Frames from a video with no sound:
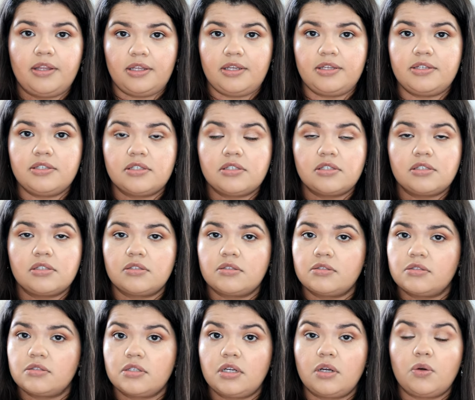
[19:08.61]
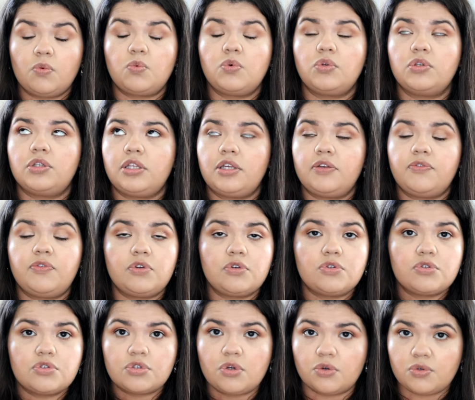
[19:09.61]
These will leave
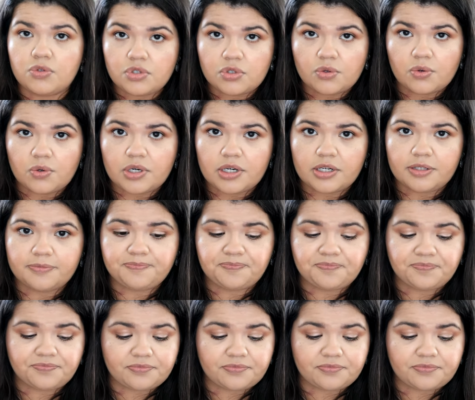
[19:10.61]
you so sore.